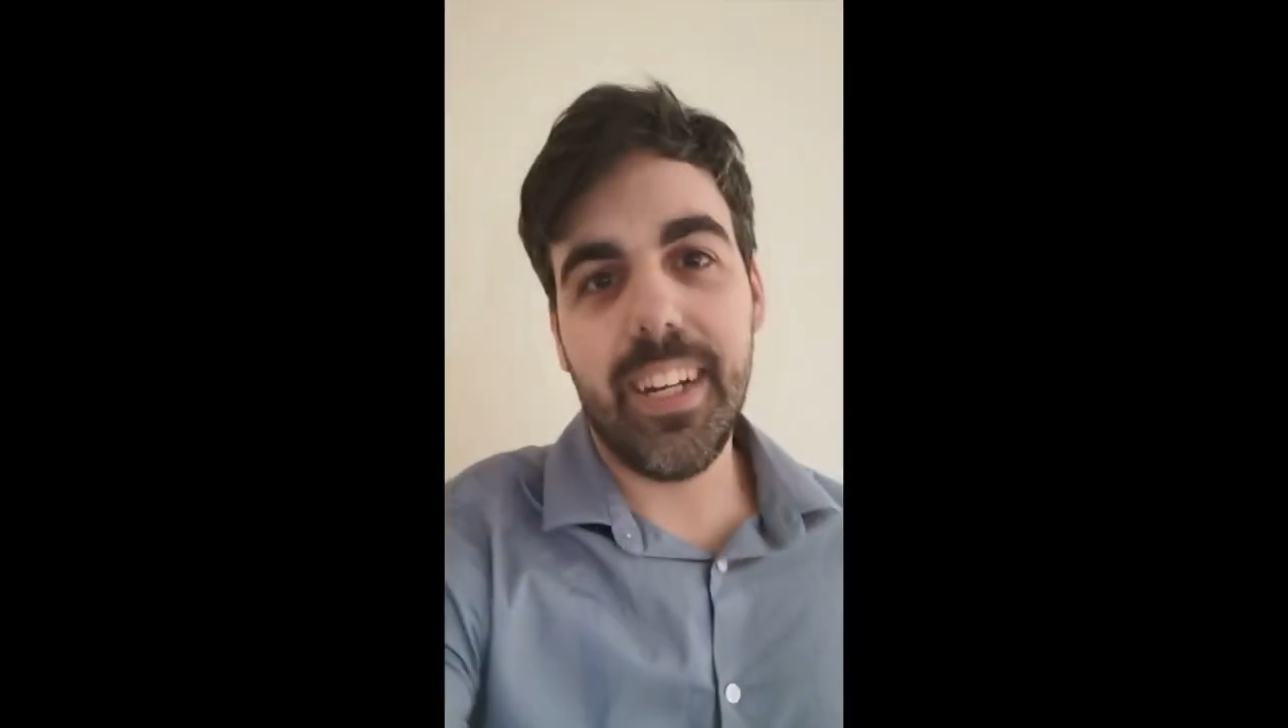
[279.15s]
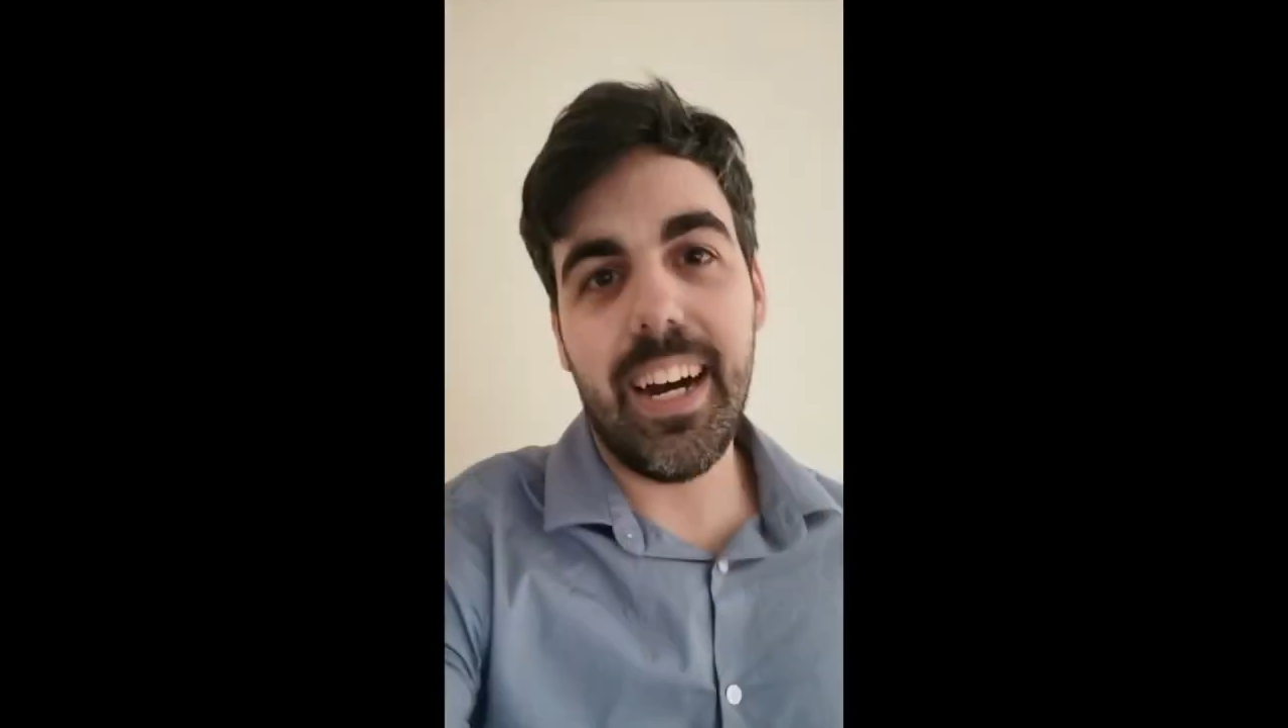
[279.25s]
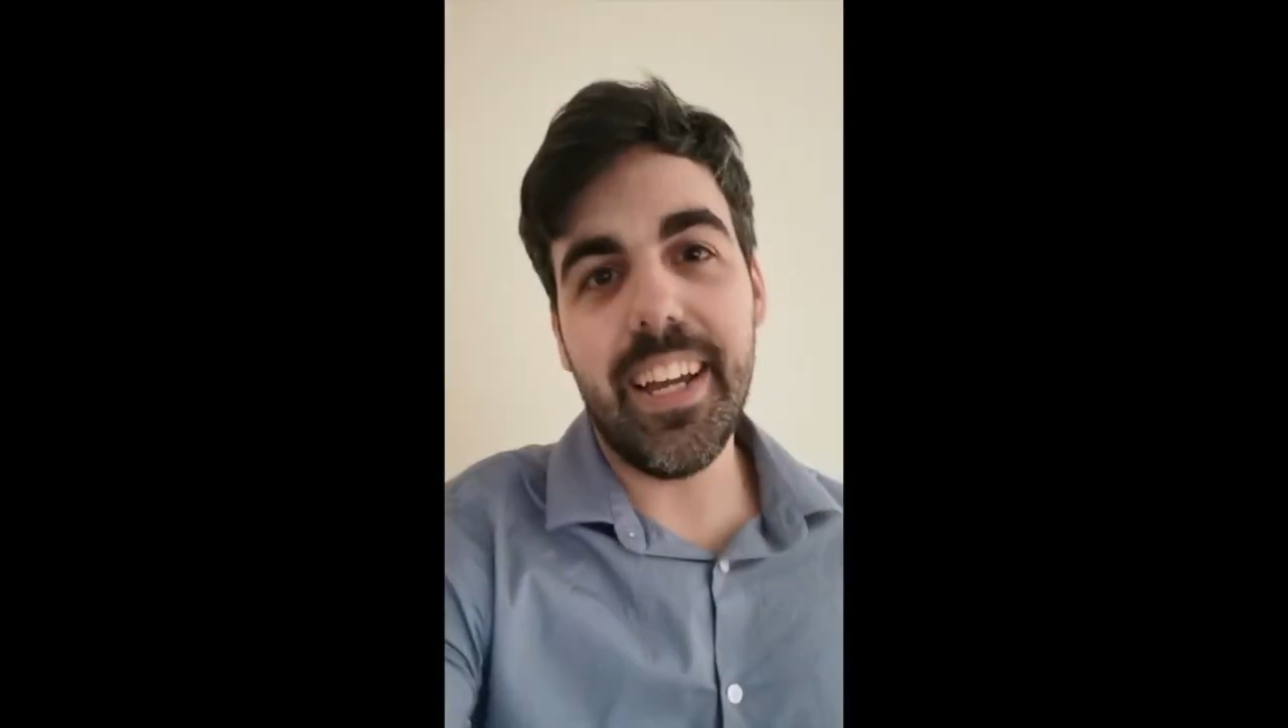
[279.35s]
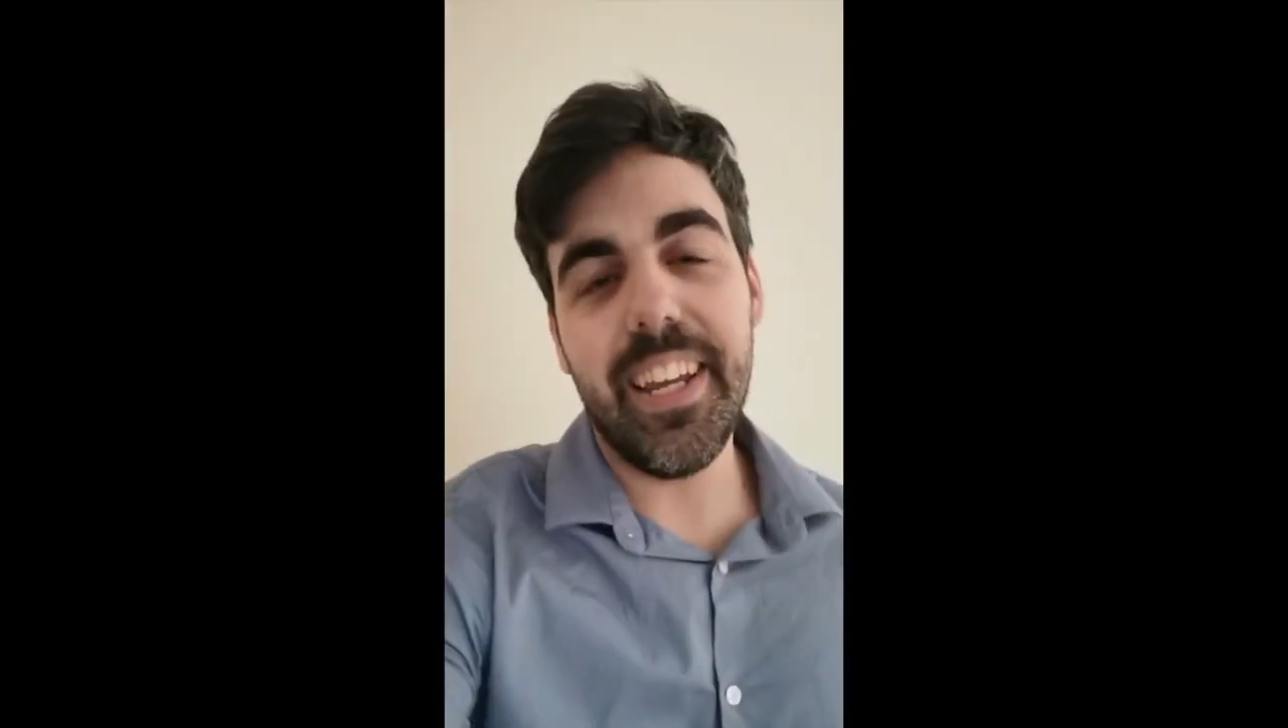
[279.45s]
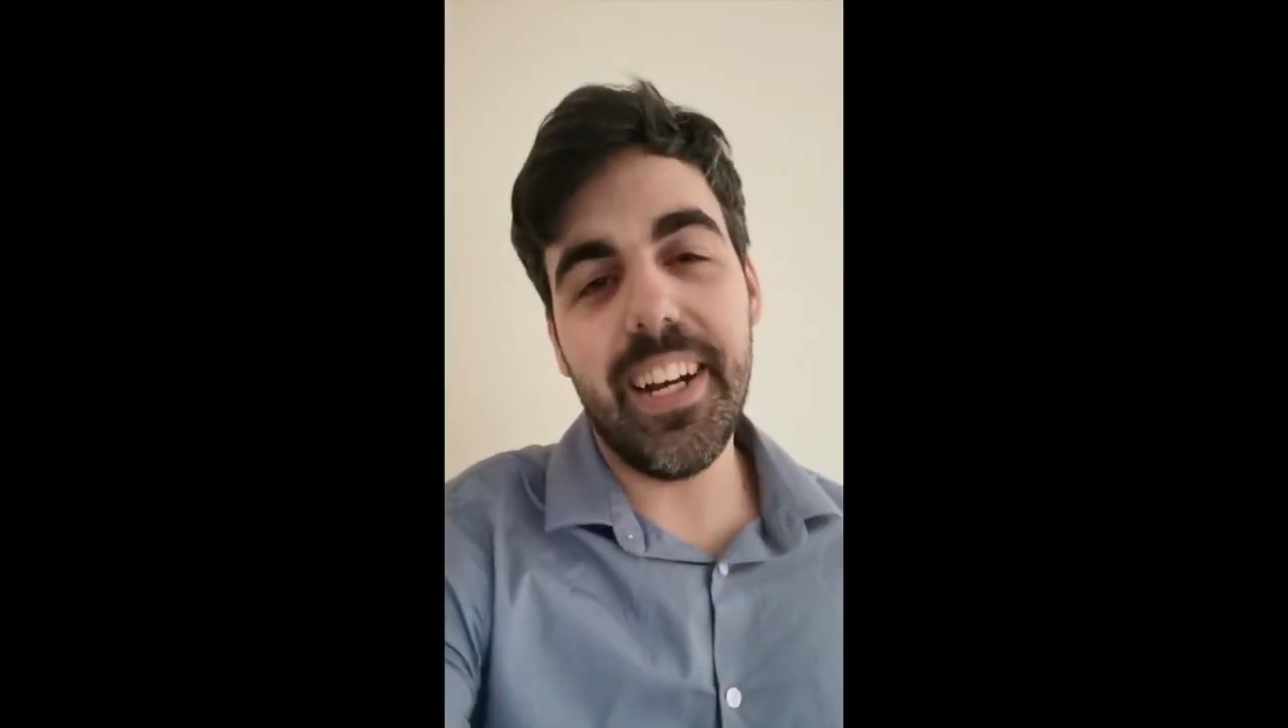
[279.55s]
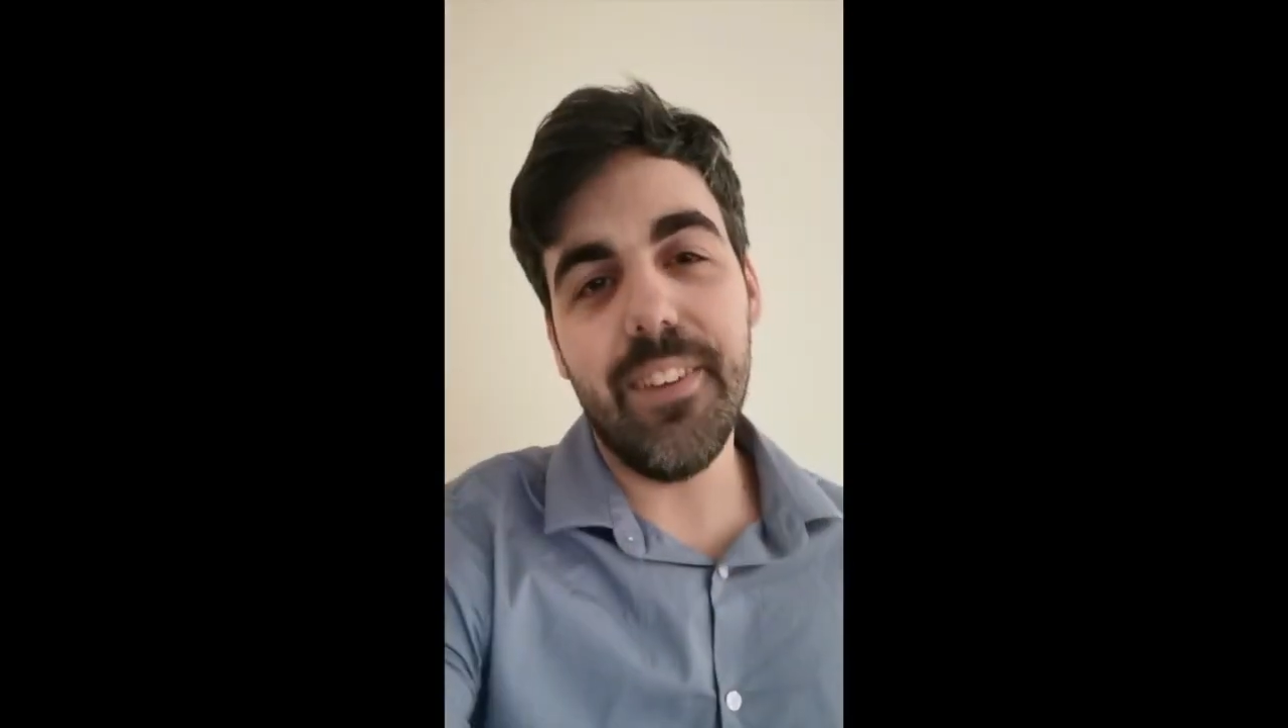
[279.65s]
Hi, Year